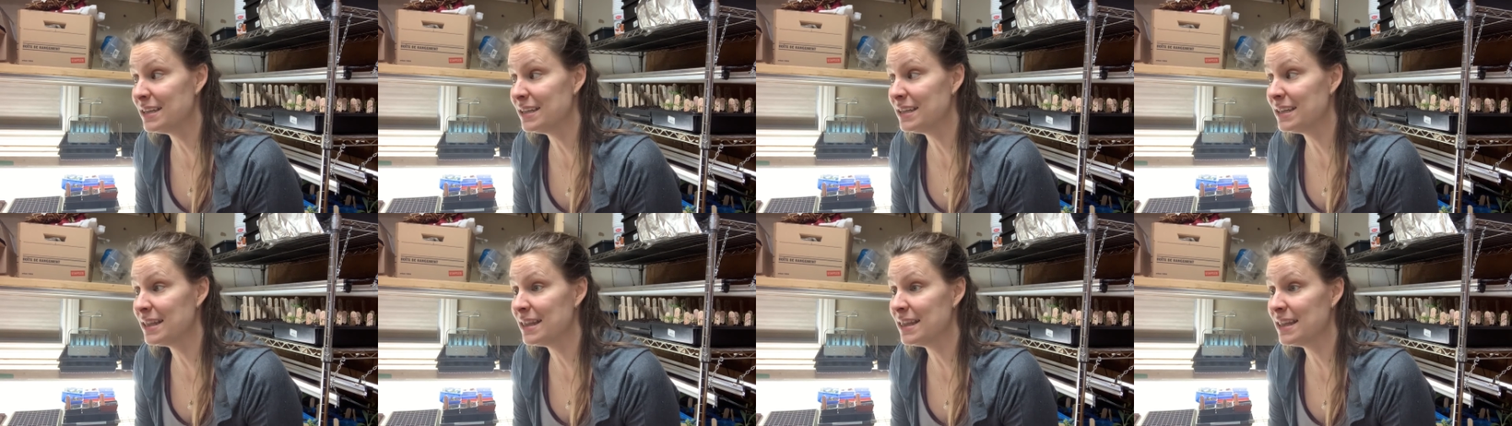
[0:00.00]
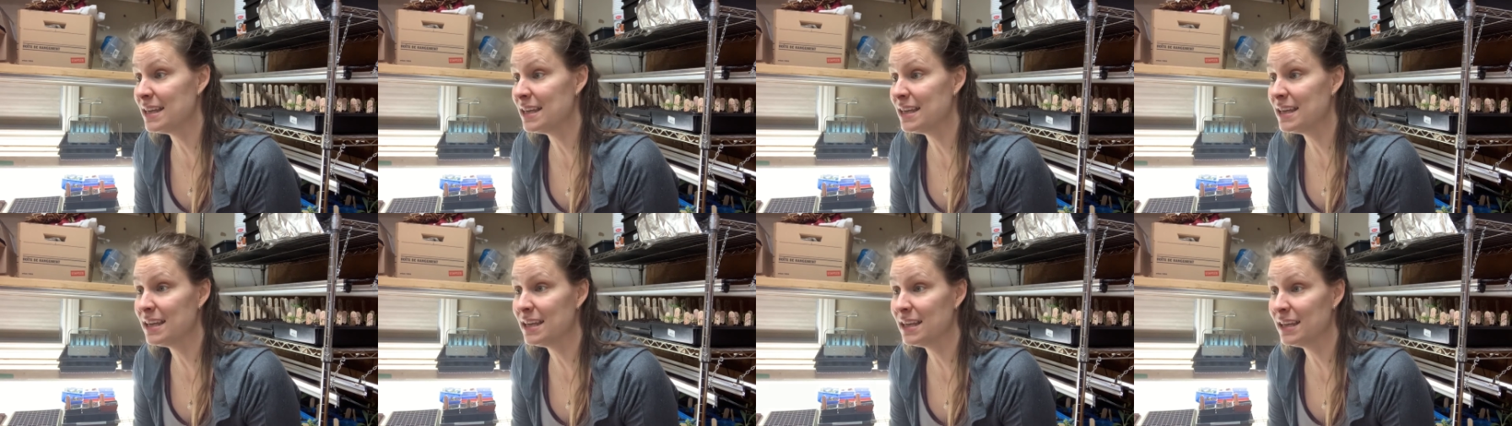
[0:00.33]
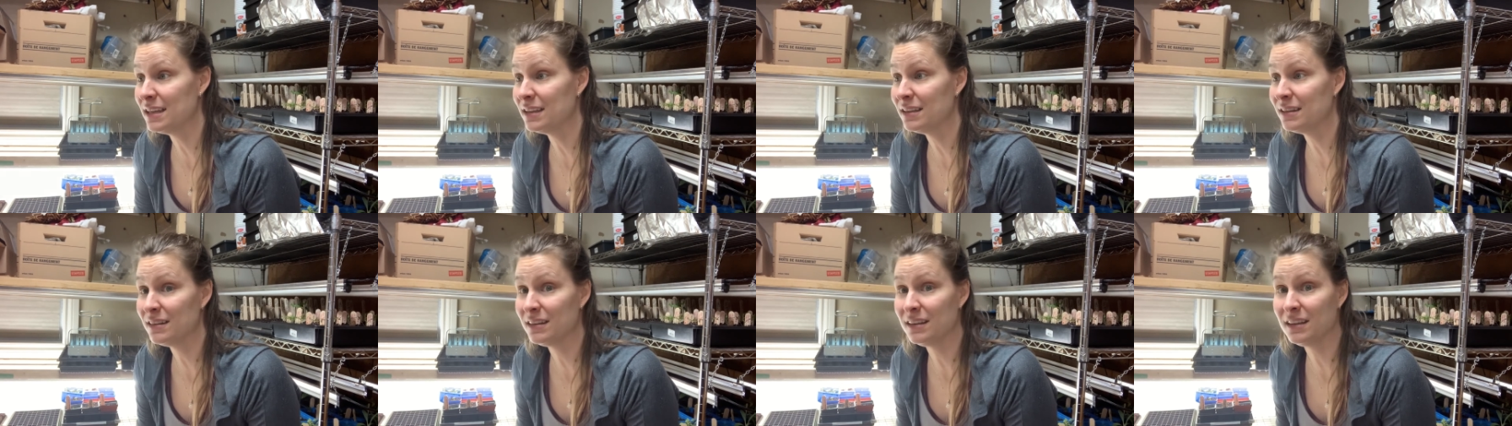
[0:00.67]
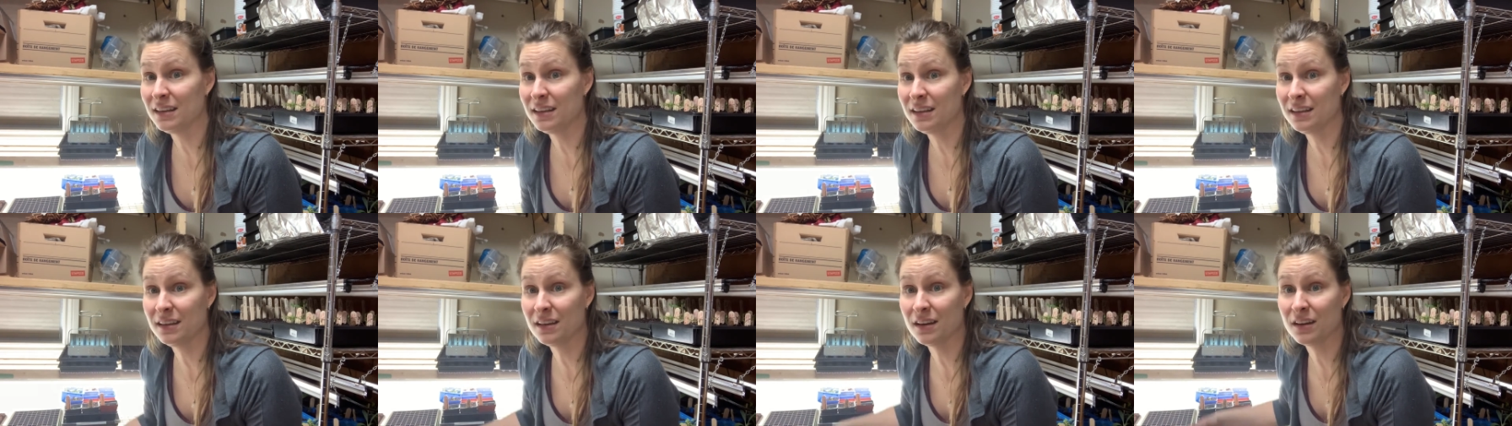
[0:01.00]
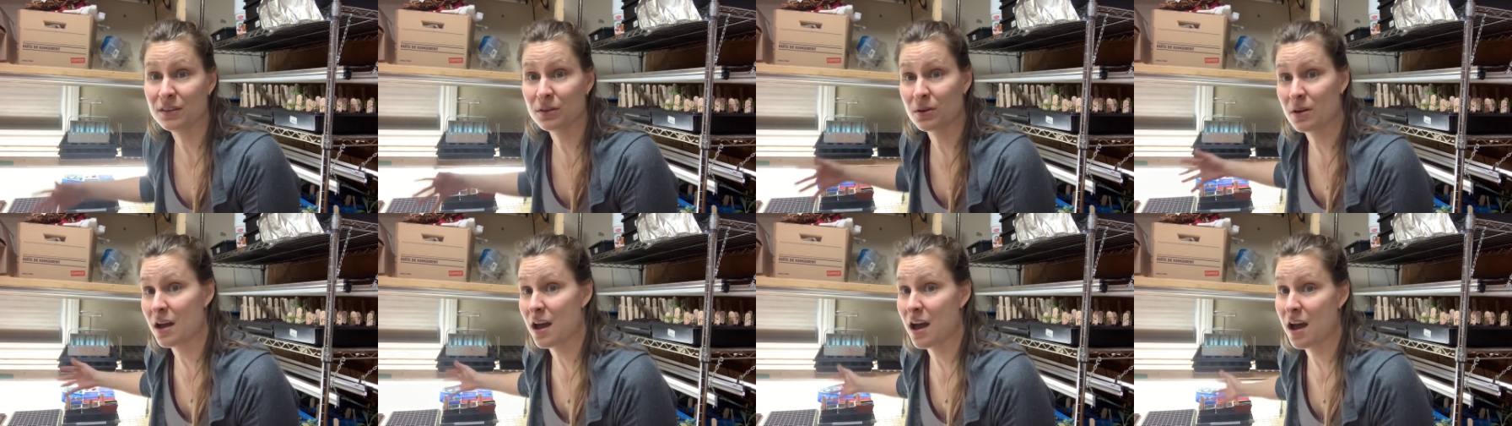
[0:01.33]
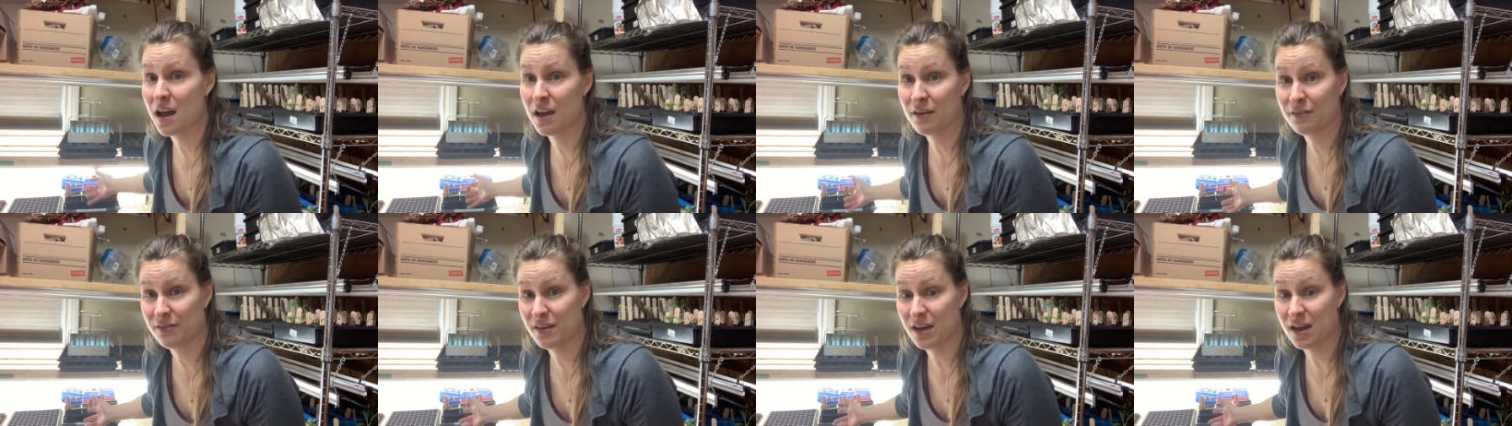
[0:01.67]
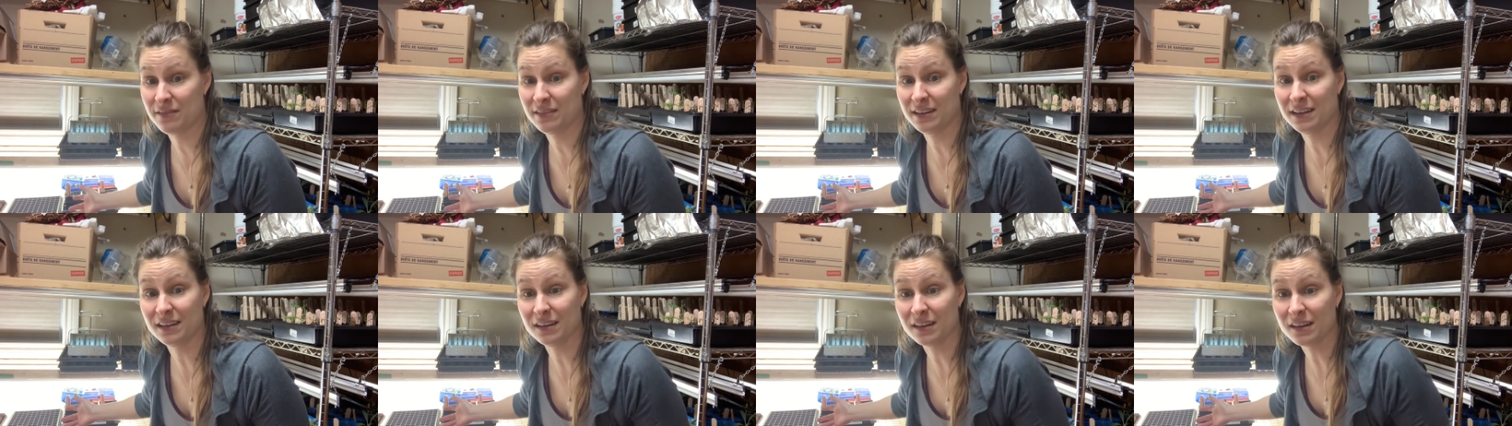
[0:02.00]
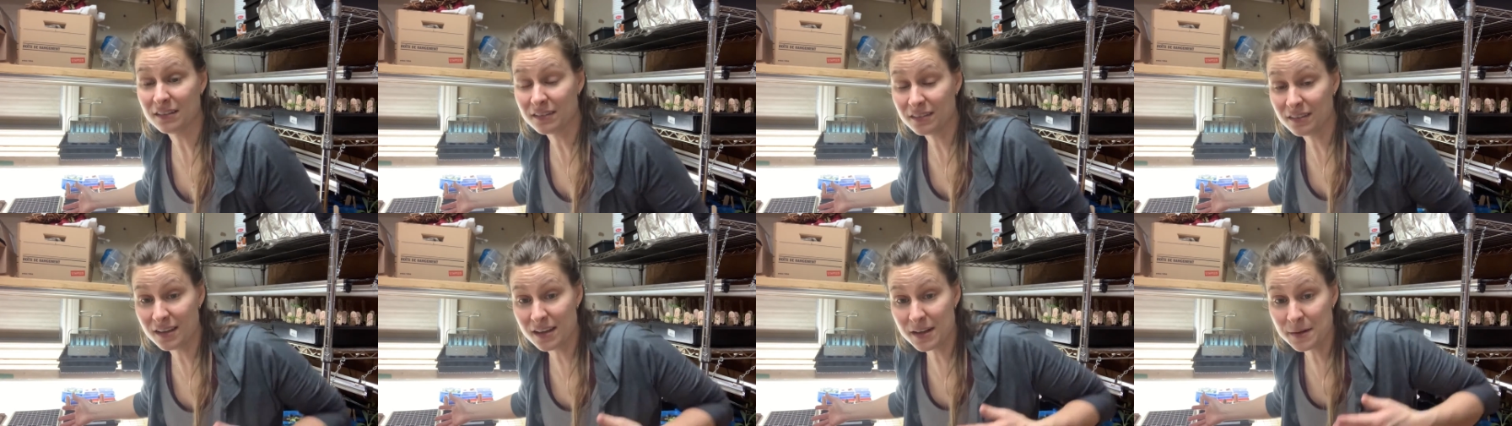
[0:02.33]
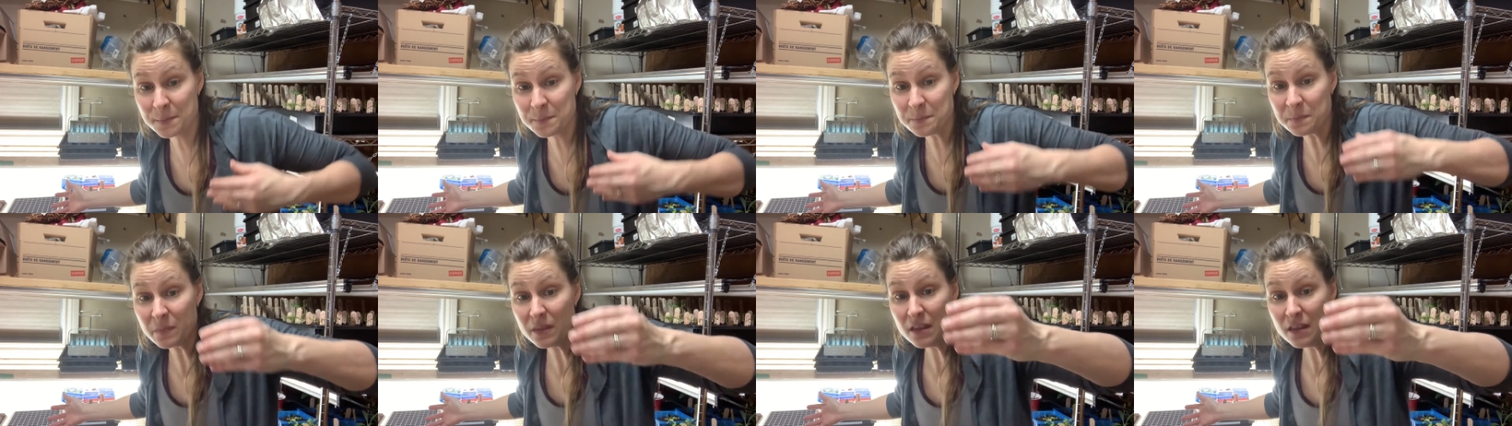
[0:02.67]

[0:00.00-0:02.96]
and then the other half having nothing.